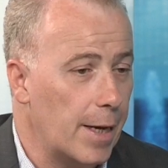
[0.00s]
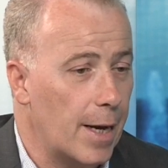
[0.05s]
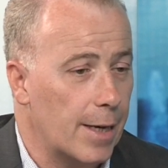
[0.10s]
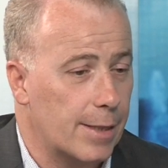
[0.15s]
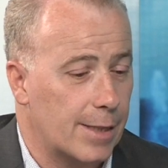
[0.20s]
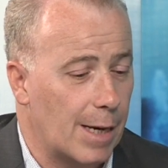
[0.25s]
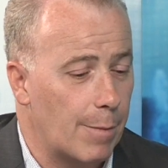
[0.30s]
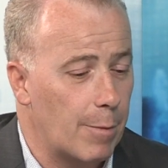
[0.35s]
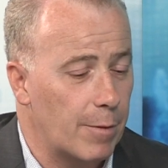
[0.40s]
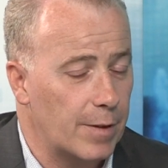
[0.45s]

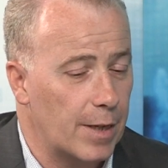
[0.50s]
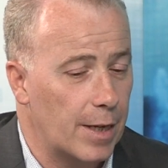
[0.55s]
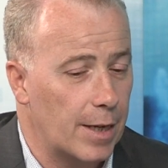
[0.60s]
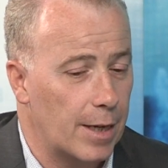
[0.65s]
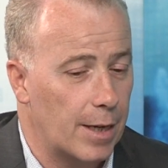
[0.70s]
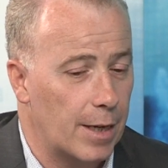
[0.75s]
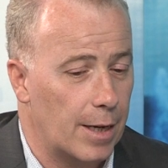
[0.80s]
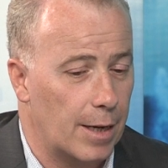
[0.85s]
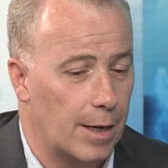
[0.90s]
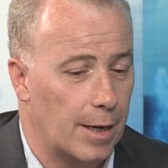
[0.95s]
Some of
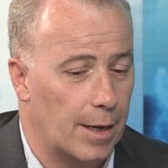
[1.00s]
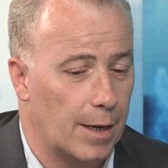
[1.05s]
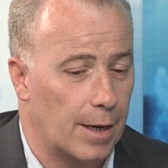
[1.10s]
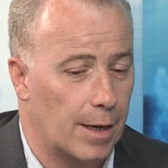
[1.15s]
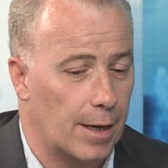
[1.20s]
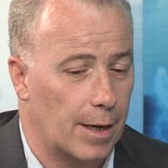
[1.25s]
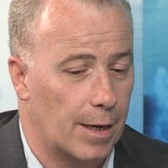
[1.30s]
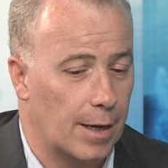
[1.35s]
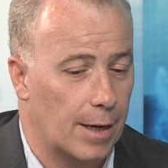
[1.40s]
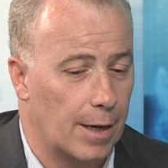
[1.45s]

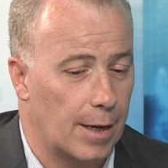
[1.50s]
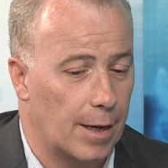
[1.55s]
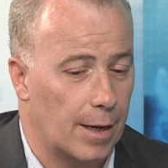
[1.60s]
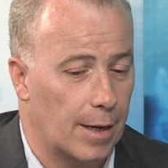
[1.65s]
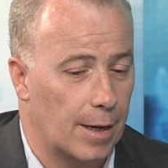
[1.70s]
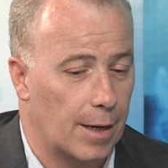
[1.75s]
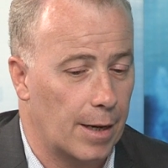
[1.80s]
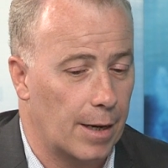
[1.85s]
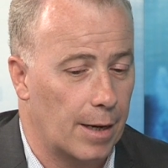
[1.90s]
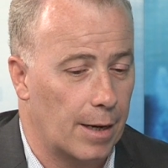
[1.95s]

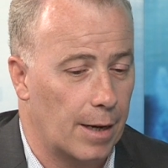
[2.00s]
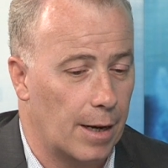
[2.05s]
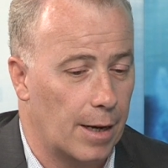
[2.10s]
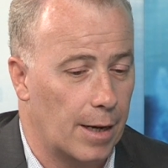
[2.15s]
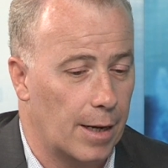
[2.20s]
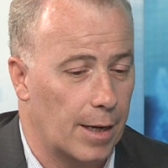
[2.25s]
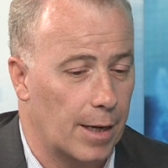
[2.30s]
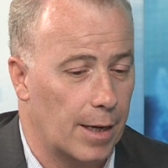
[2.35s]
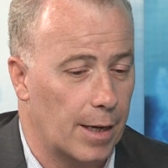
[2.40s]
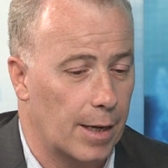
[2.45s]
the
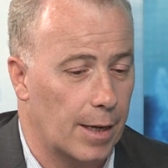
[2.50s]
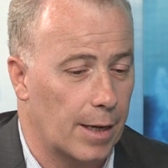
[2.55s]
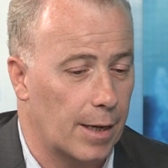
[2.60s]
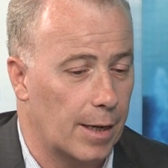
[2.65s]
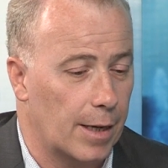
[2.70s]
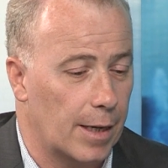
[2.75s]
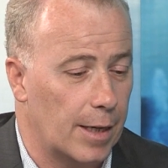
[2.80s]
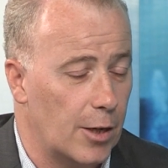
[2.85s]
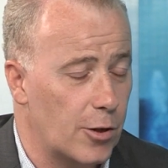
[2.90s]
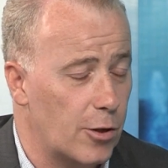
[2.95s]

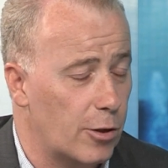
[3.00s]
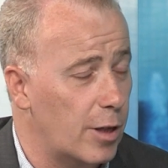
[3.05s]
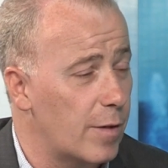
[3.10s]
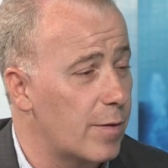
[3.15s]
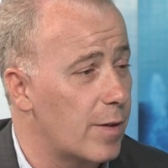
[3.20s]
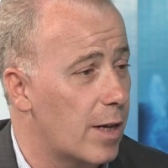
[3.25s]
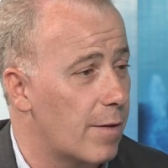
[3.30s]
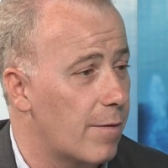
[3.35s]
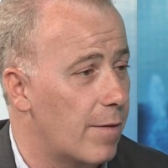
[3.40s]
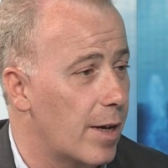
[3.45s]

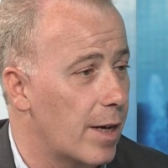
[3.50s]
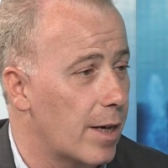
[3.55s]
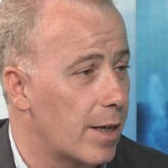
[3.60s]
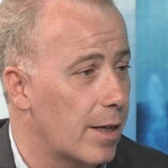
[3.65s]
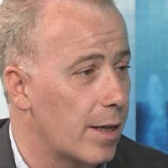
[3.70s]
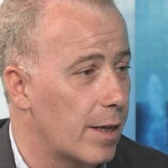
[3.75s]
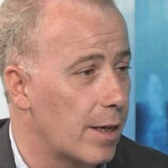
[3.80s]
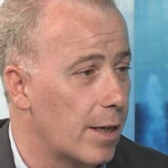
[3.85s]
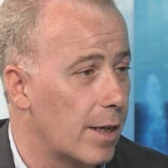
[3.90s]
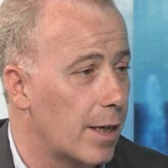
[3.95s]
initiatives are
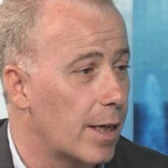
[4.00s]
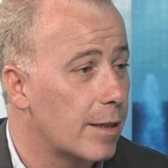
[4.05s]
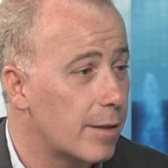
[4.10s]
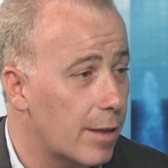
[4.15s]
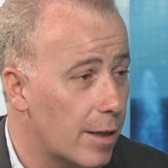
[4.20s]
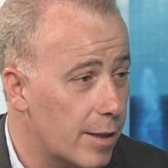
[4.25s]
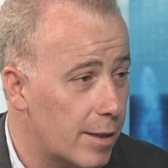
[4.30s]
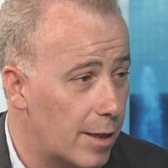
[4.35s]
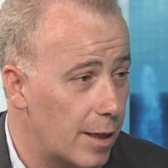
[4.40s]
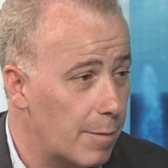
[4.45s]
very
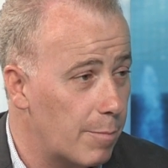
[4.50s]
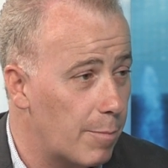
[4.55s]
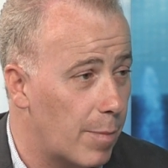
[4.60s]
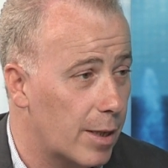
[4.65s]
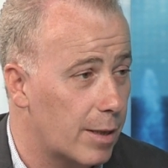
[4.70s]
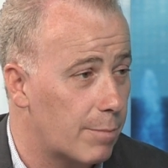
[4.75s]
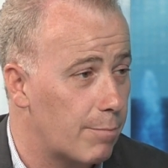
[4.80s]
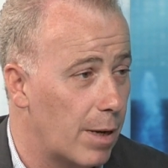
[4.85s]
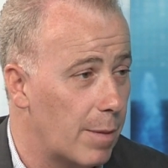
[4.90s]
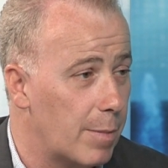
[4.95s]
interesting,
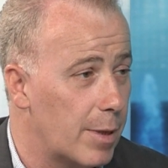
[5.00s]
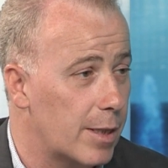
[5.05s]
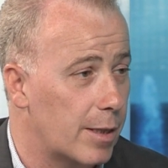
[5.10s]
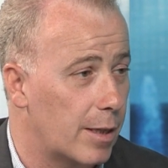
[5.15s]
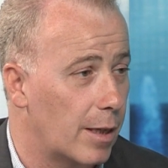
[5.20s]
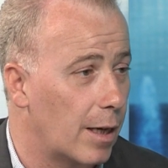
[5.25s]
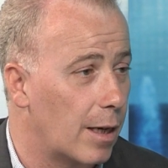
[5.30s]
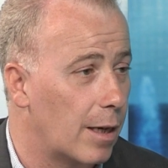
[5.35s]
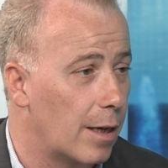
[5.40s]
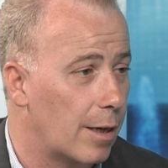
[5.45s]
but maybe
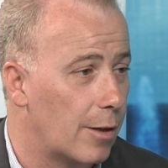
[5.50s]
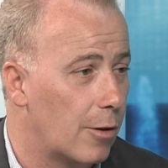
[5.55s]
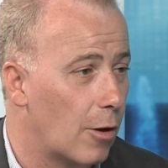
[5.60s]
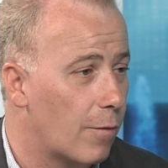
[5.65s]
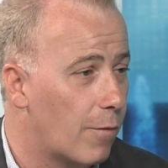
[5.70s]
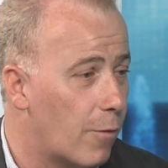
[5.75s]
still not